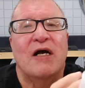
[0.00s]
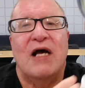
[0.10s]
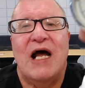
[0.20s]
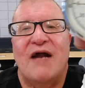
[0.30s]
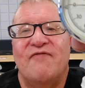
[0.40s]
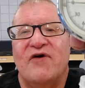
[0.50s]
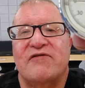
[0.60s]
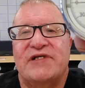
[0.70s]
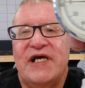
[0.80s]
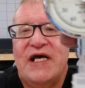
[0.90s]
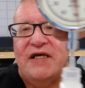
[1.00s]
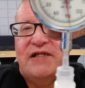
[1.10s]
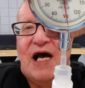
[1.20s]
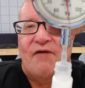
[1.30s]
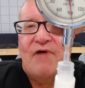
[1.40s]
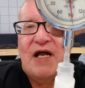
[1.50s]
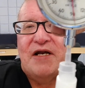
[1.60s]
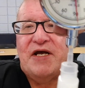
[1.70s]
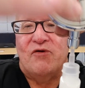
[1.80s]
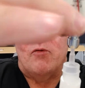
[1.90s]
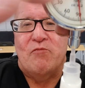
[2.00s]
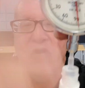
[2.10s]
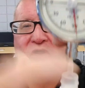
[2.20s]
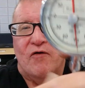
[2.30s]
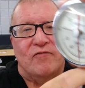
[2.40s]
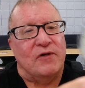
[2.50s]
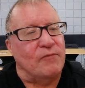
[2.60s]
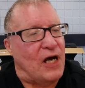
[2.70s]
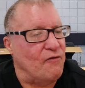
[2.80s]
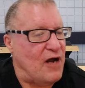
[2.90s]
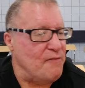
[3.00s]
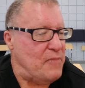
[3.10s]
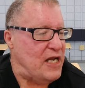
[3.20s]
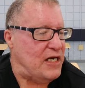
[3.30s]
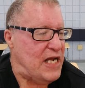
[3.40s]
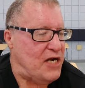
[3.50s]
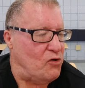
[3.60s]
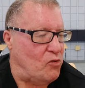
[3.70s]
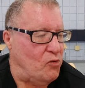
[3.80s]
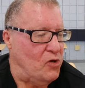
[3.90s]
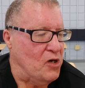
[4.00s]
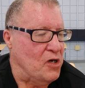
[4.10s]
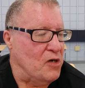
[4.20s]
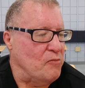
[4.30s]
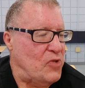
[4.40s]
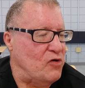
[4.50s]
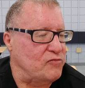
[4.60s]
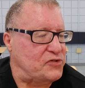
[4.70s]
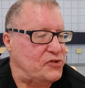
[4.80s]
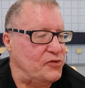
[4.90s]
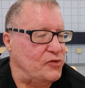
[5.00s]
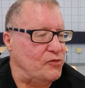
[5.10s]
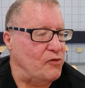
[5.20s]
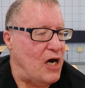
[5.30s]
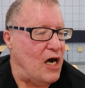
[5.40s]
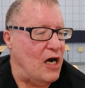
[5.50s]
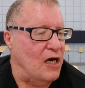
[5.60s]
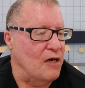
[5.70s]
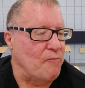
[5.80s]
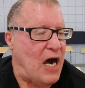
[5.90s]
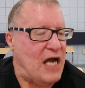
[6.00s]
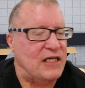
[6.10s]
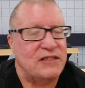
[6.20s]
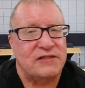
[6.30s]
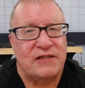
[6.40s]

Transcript: and if you'll see, that red needle moved. My red needle moved to minus